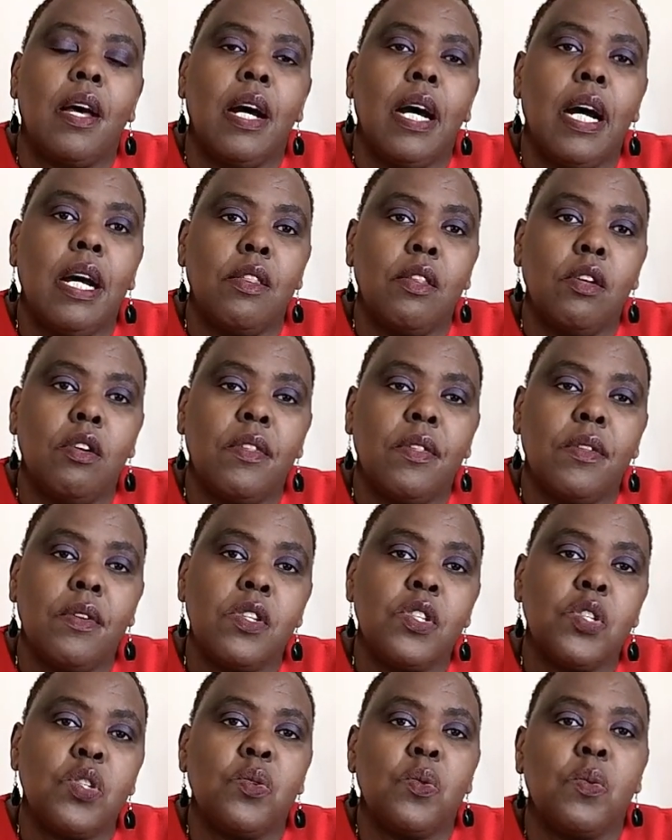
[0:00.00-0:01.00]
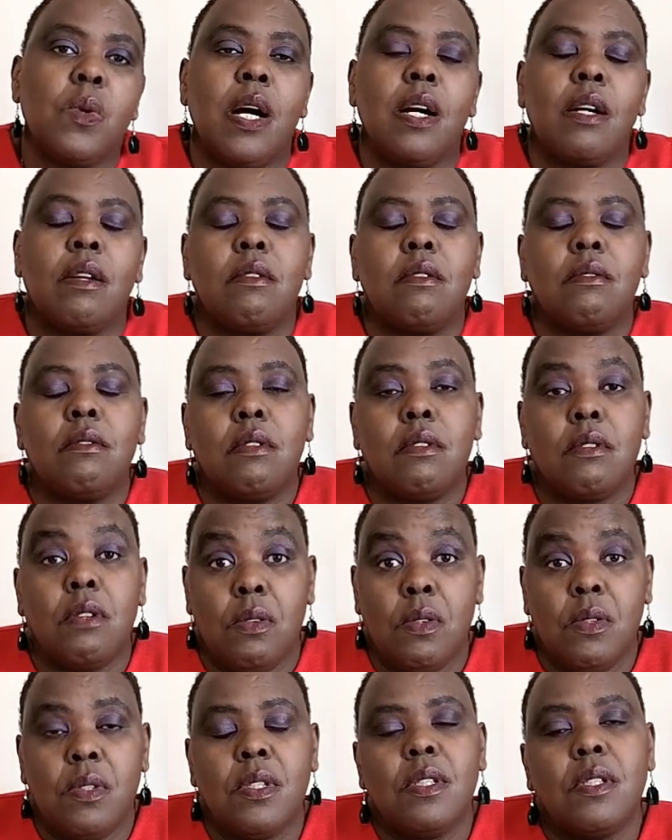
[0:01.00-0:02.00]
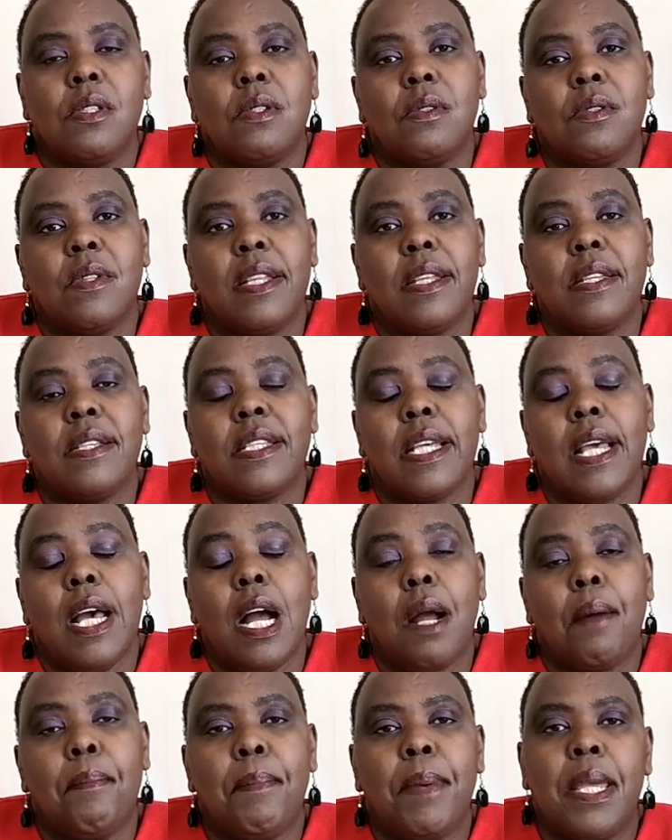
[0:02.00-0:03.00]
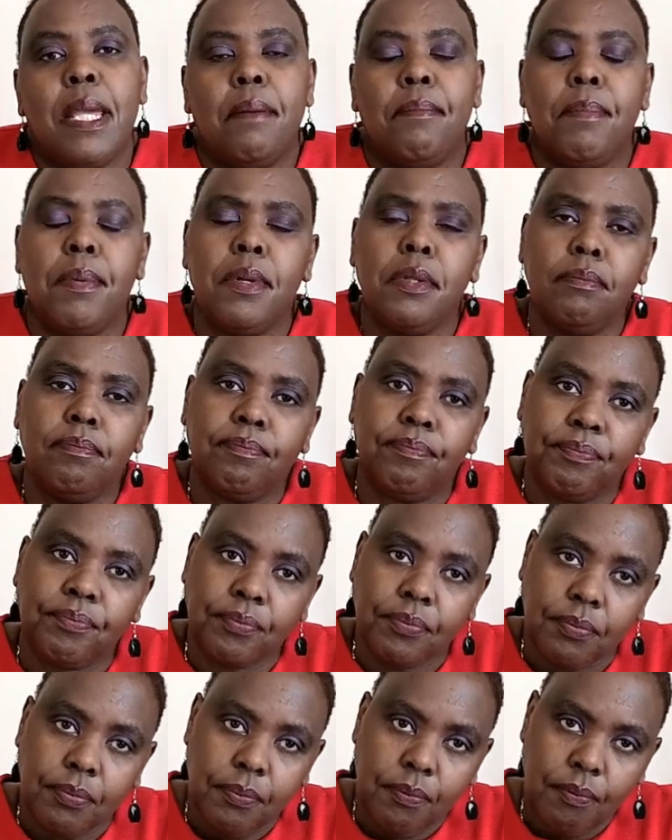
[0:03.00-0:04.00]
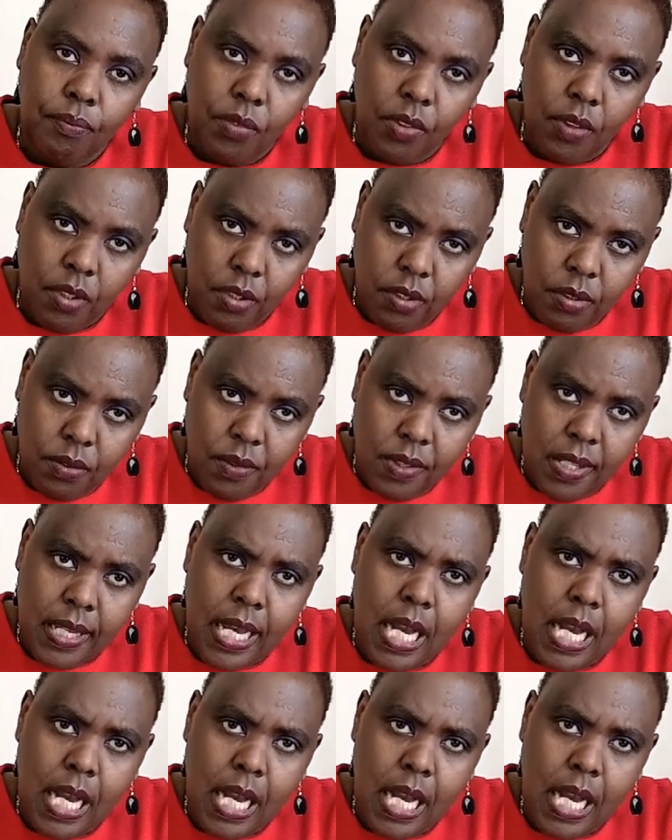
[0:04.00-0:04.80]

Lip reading: And those who are close to these young people, the